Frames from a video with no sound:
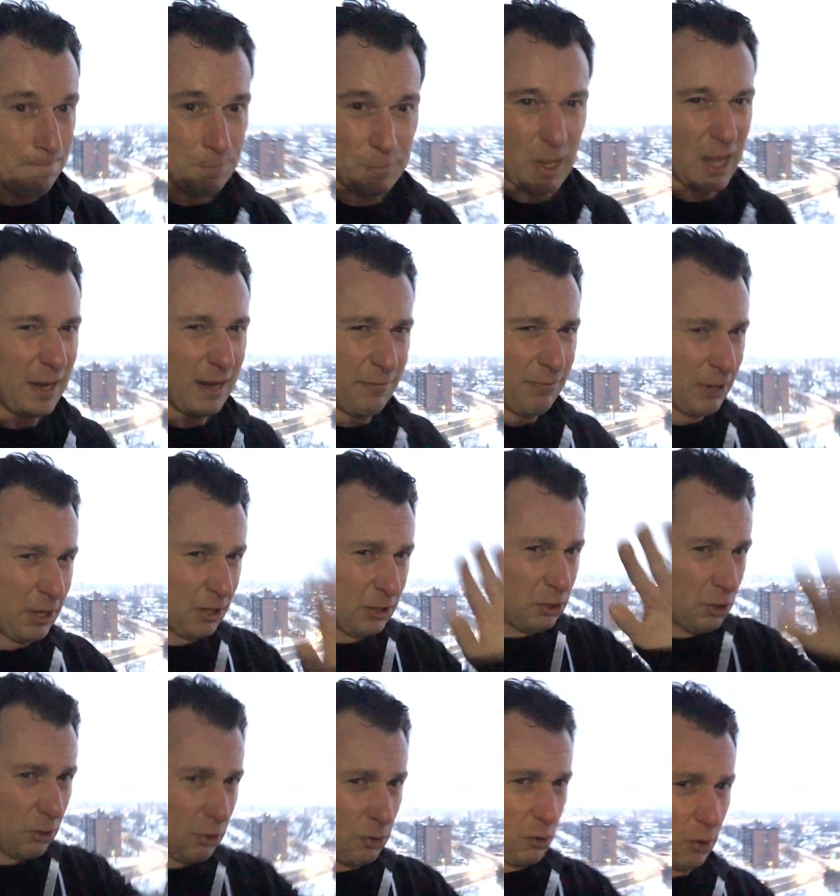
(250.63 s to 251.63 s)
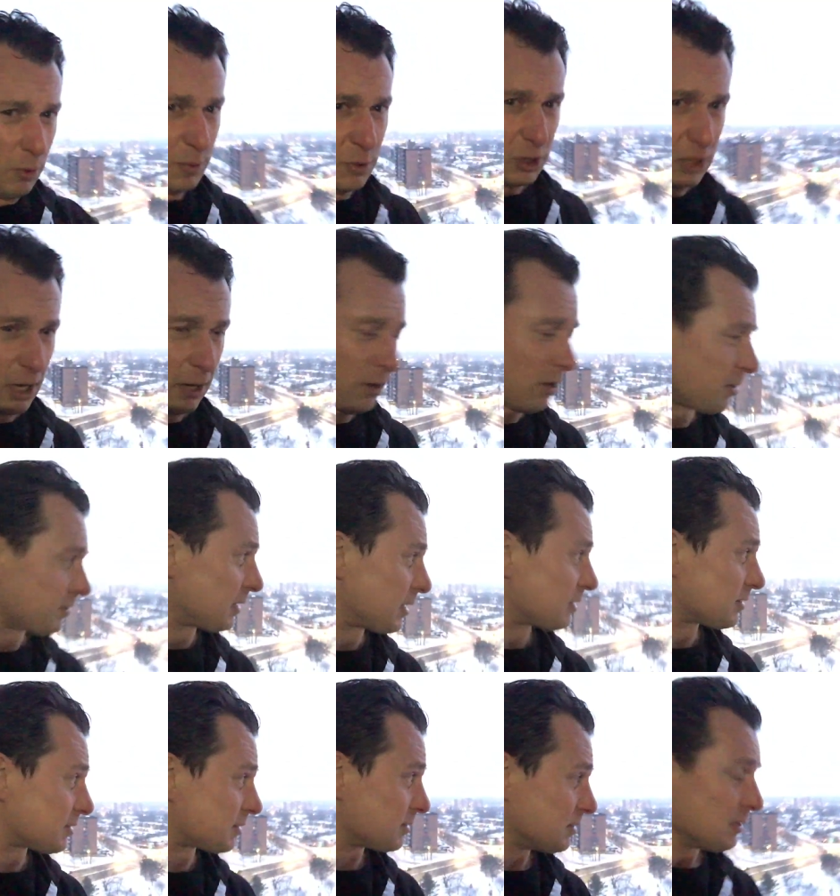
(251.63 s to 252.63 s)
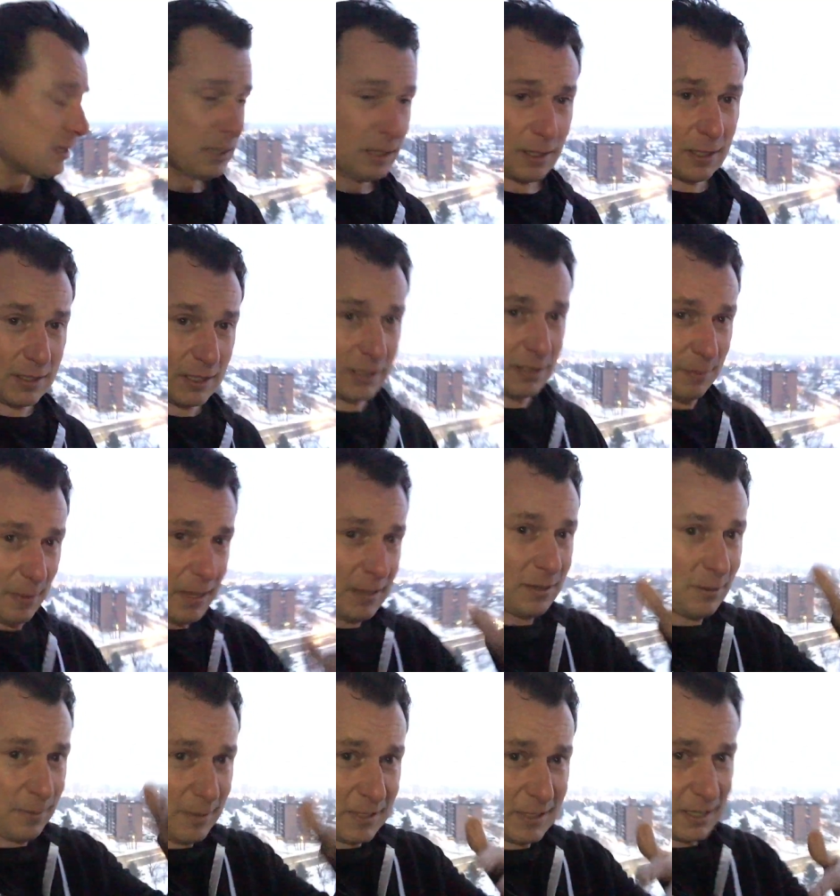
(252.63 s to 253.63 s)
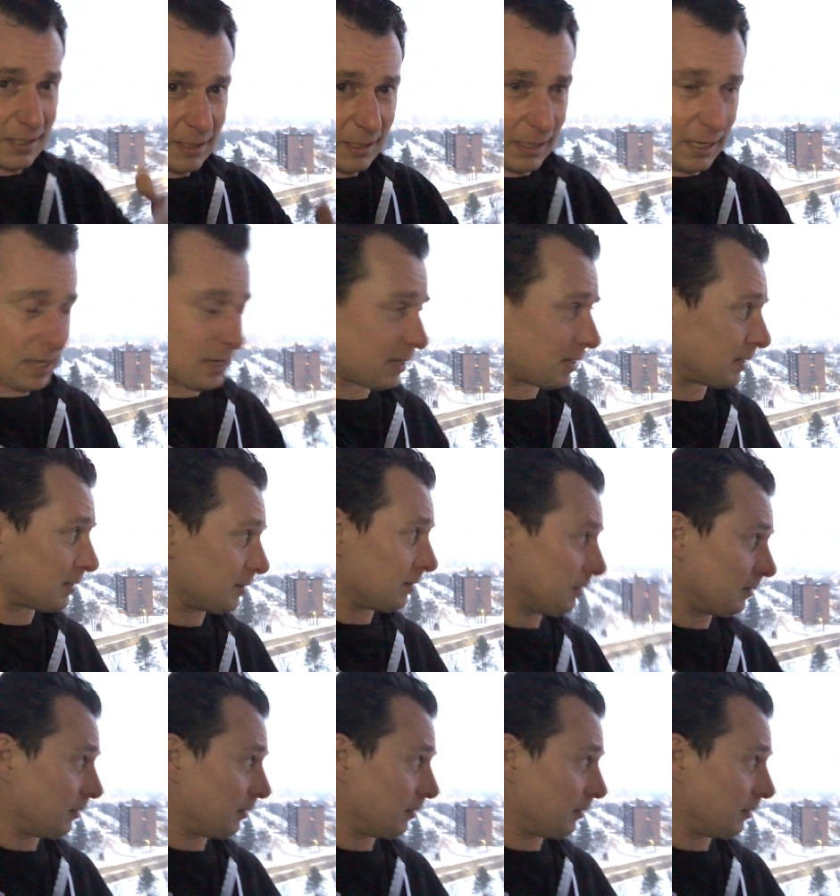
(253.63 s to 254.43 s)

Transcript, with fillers: I'm not even going to do a group share on this because it's meant to be syndicated.